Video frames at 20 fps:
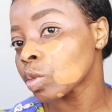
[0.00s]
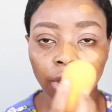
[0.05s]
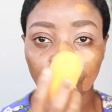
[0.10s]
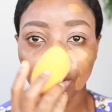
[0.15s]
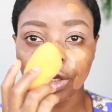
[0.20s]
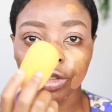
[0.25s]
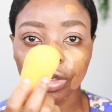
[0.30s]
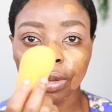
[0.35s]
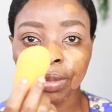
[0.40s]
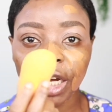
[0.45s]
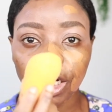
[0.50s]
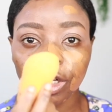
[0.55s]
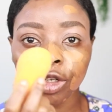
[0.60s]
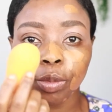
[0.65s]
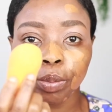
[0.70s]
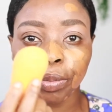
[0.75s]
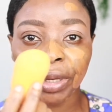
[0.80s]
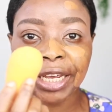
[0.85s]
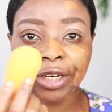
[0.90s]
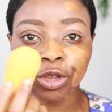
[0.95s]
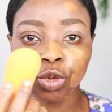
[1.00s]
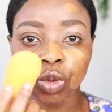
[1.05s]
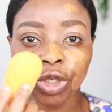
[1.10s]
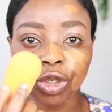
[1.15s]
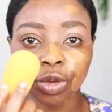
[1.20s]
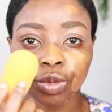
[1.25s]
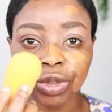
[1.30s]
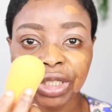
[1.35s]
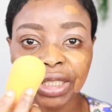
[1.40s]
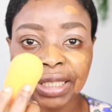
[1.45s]
So I'm not going to blend with
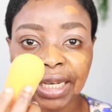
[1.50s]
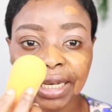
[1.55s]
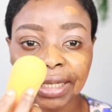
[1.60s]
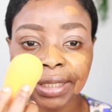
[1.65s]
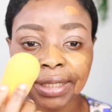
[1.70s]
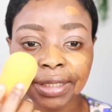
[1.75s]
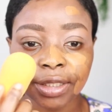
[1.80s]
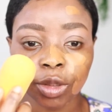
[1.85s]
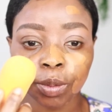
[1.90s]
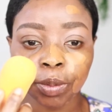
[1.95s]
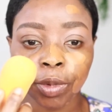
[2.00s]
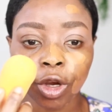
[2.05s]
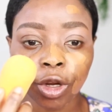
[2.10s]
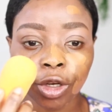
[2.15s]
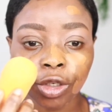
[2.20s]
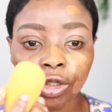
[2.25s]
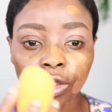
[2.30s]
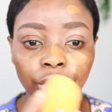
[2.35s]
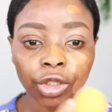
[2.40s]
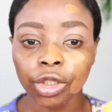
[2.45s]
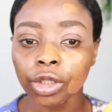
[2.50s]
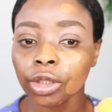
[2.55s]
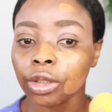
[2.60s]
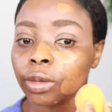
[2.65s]
the Real Technique sponge.